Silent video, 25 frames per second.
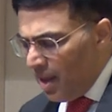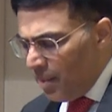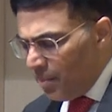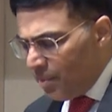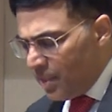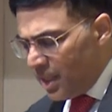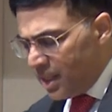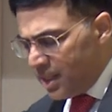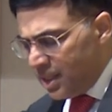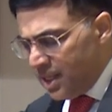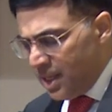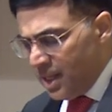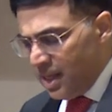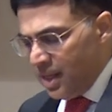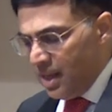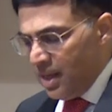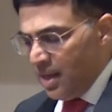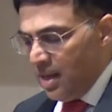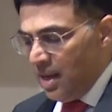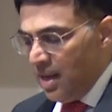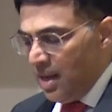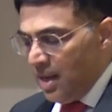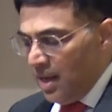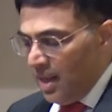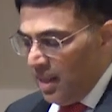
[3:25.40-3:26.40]
But
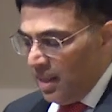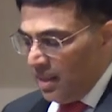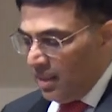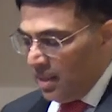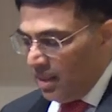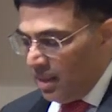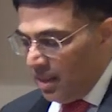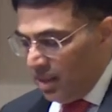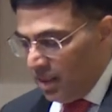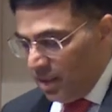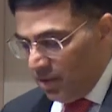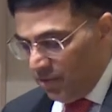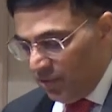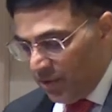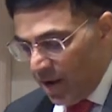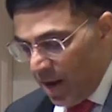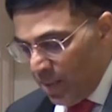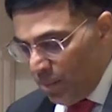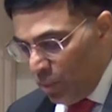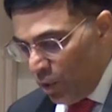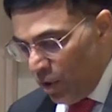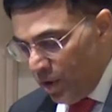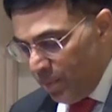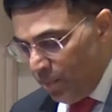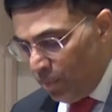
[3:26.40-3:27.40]
the
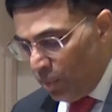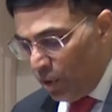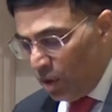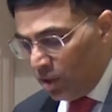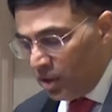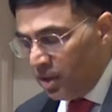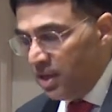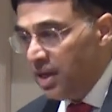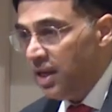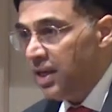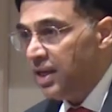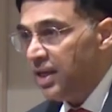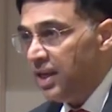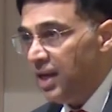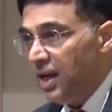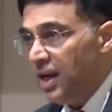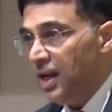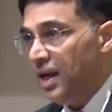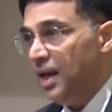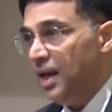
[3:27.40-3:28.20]
far more important